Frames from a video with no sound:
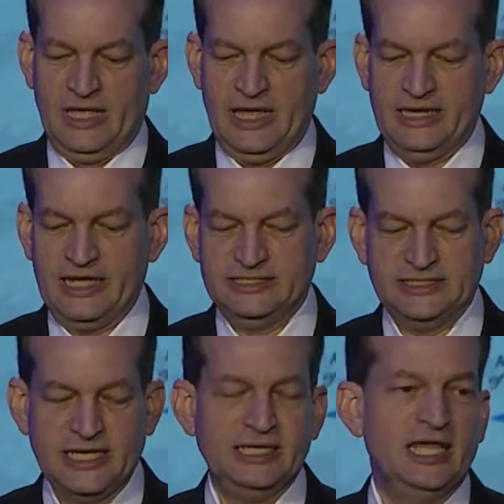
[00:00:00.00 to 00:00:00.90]
and I
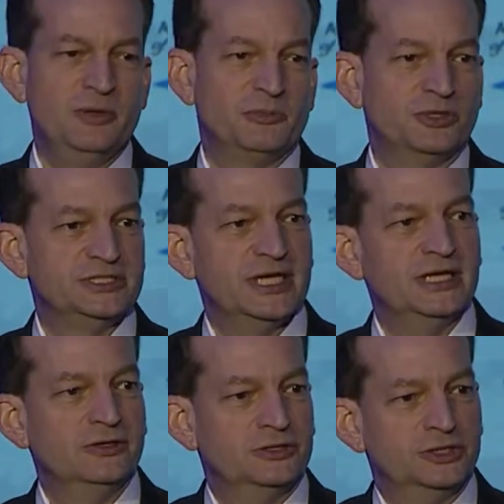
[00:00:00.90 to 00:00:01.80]
cite him in
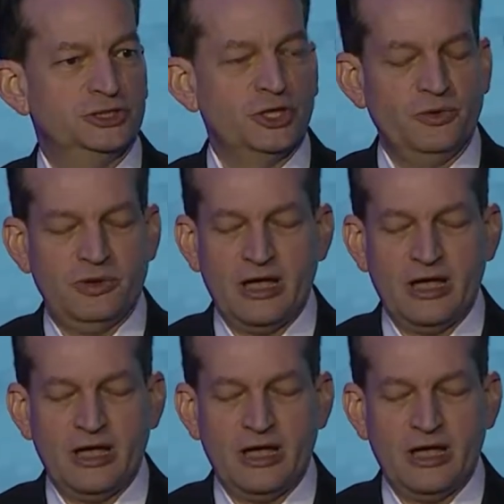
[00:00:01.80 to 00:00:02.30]
particular to show